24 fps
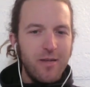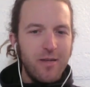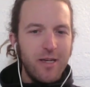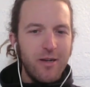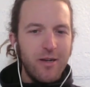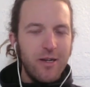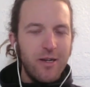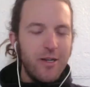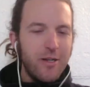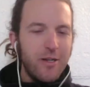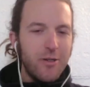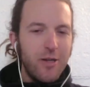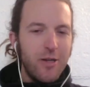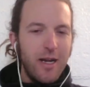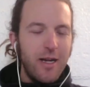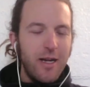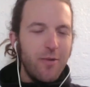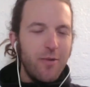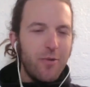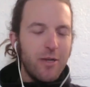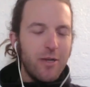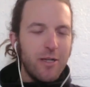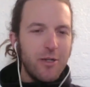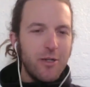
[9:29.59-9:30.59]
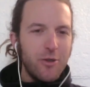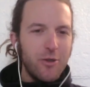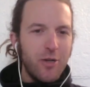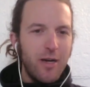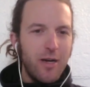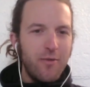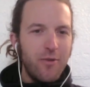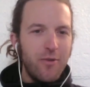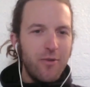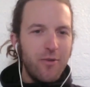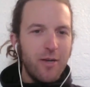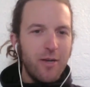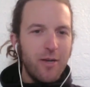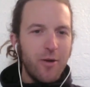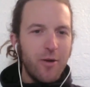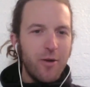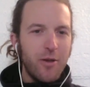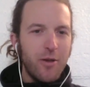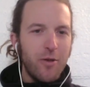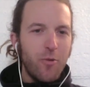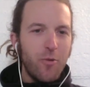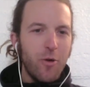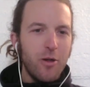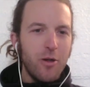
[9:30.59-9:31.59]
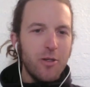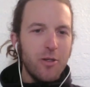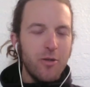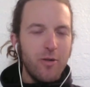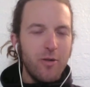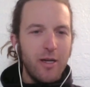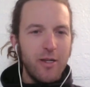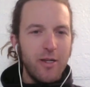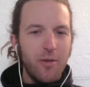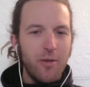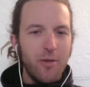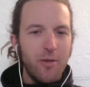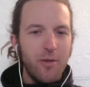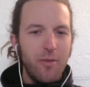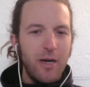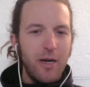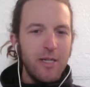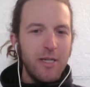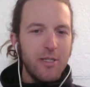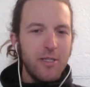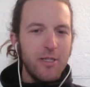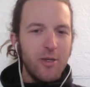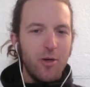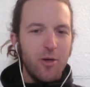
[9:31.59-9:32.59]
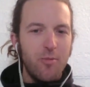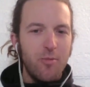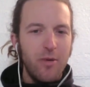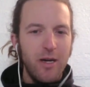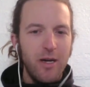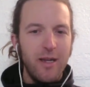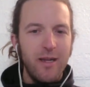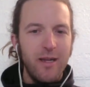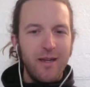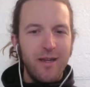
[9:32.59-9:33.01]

you know you can anyone can travel anywhere in the world to ride their bicycle, but